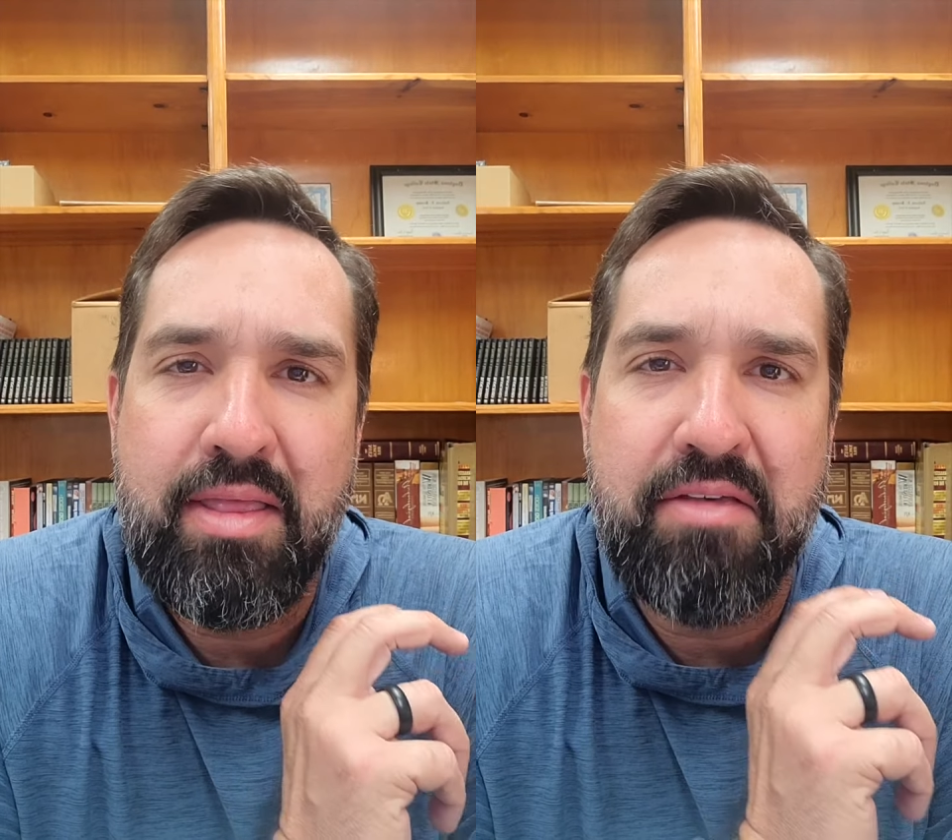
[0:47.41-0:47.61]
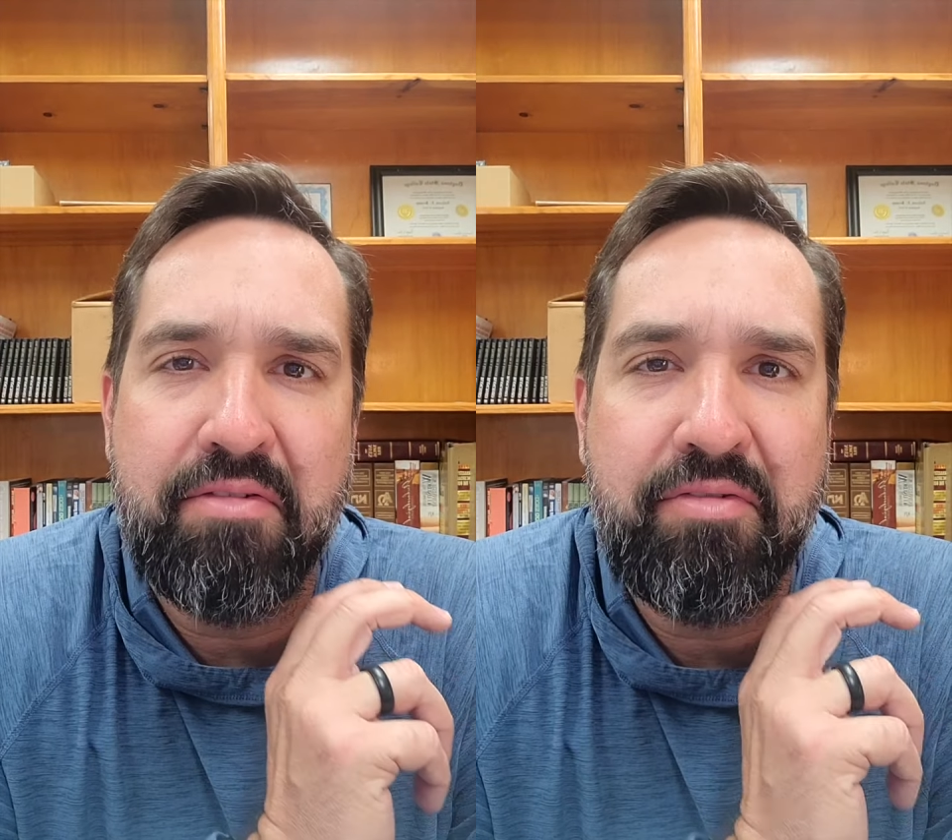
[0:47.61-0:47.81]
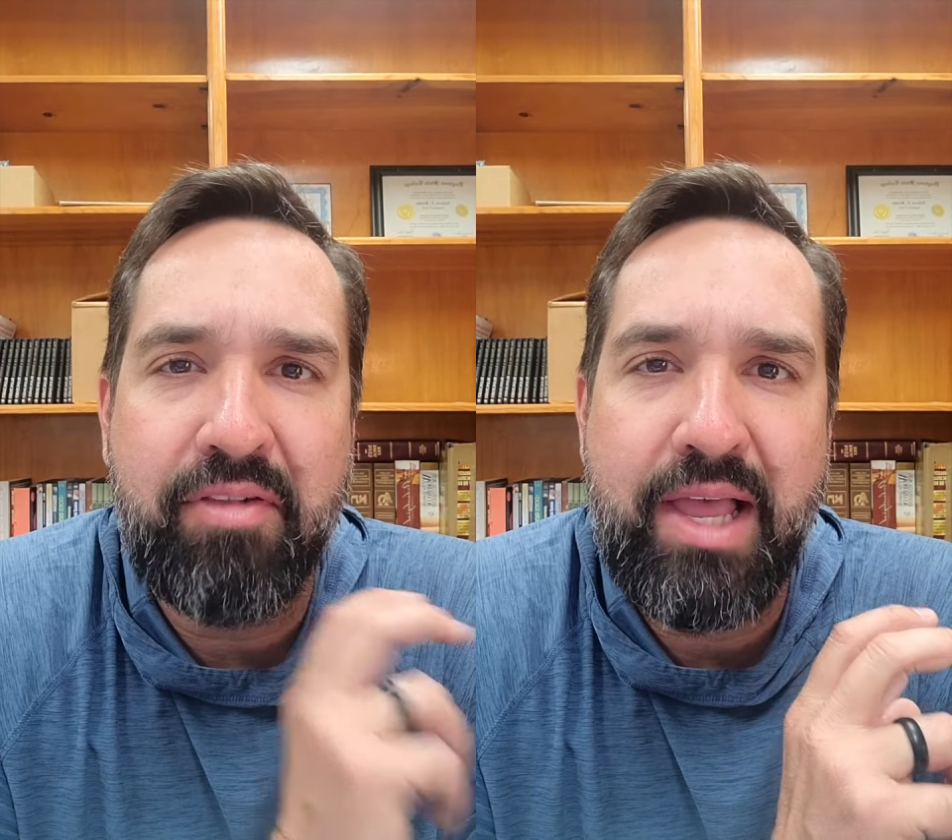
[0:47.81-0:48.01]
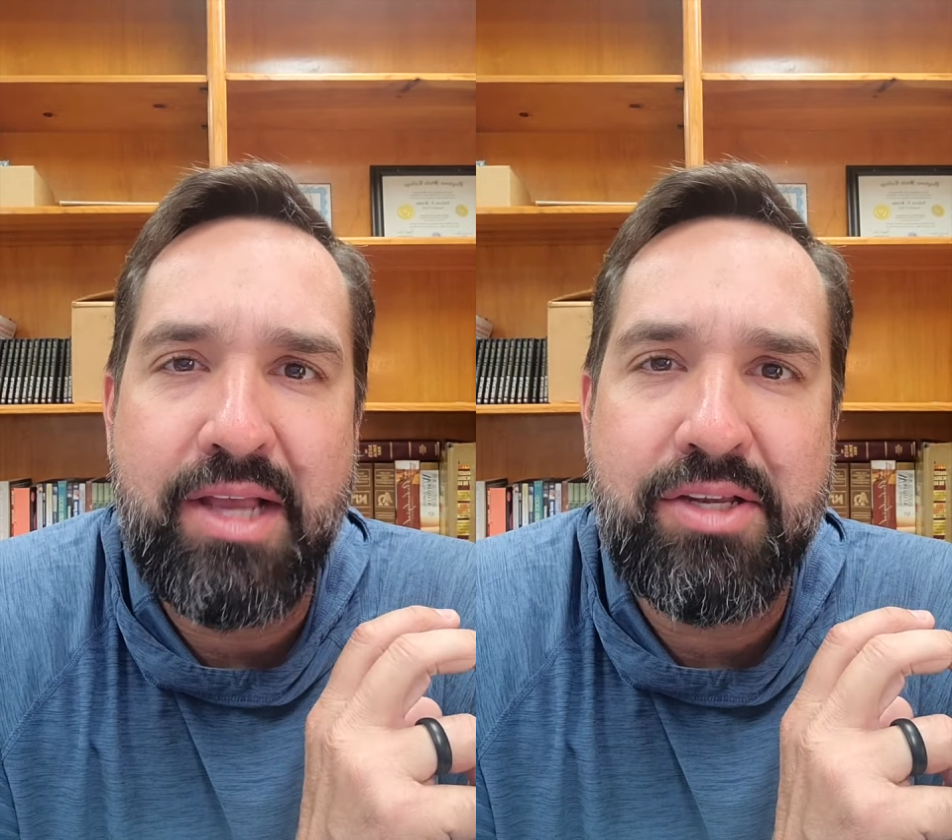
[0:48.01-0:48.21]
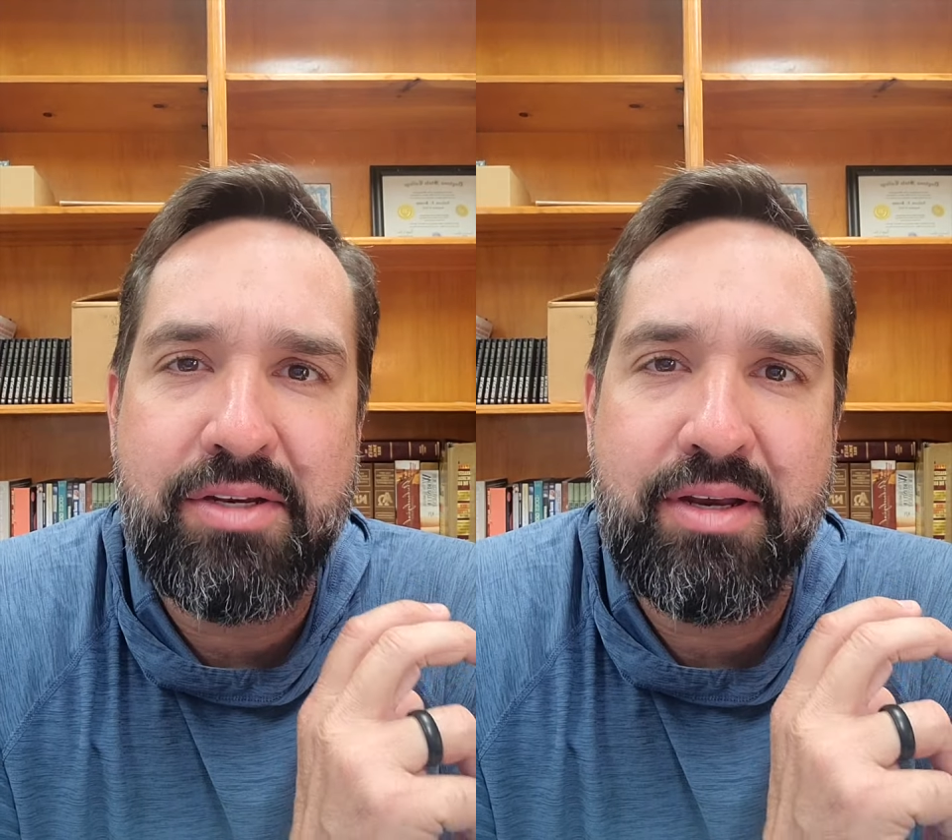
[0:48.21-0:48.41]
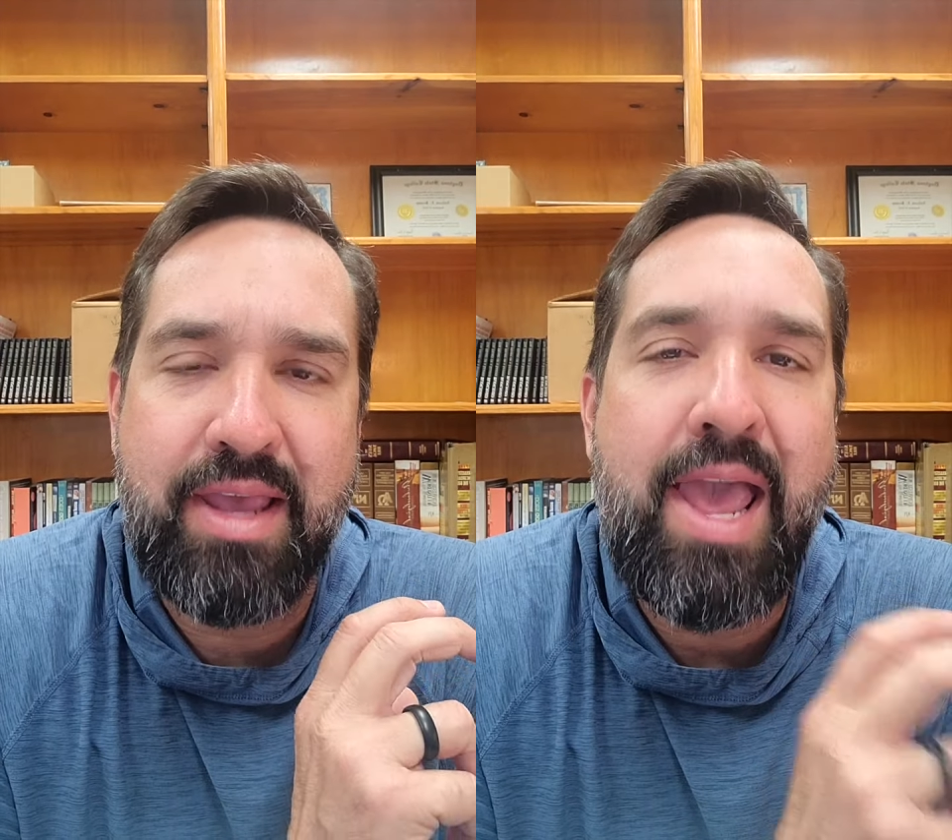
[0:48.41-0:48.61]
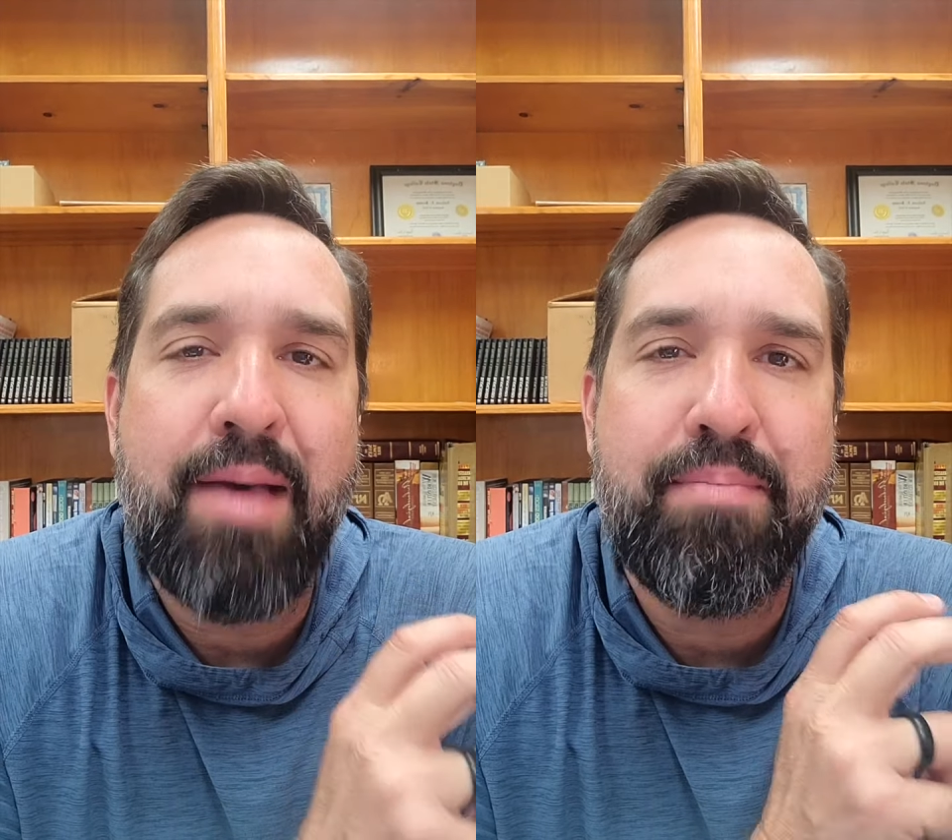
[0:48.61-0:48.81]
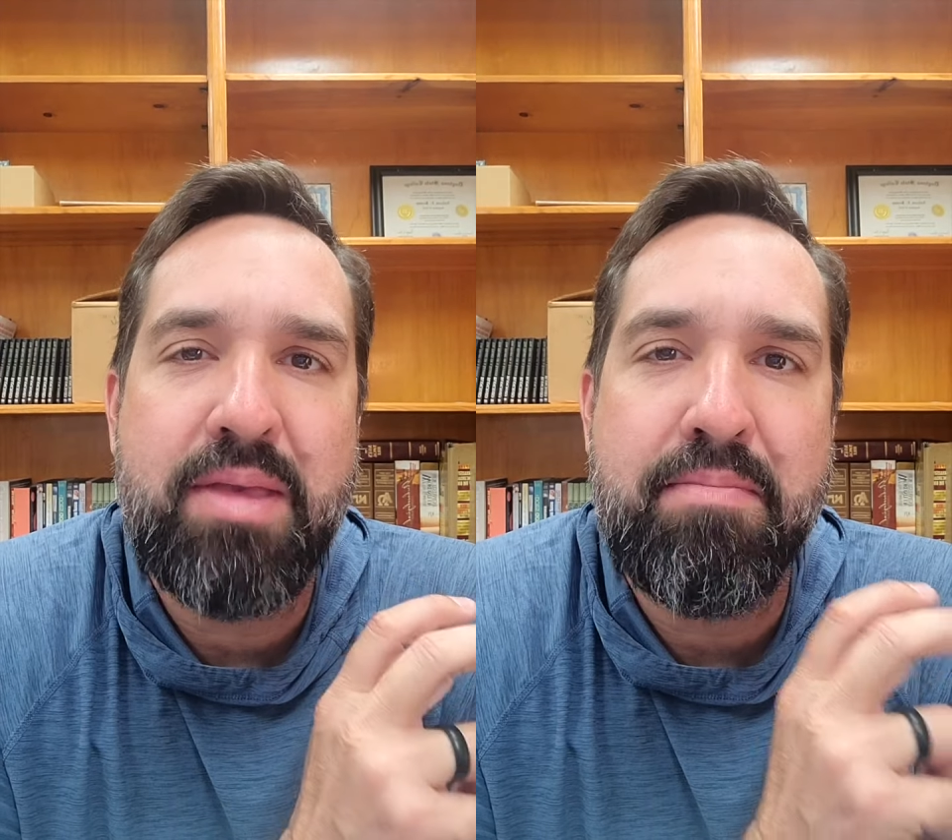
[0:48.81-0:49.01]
the flesh can't be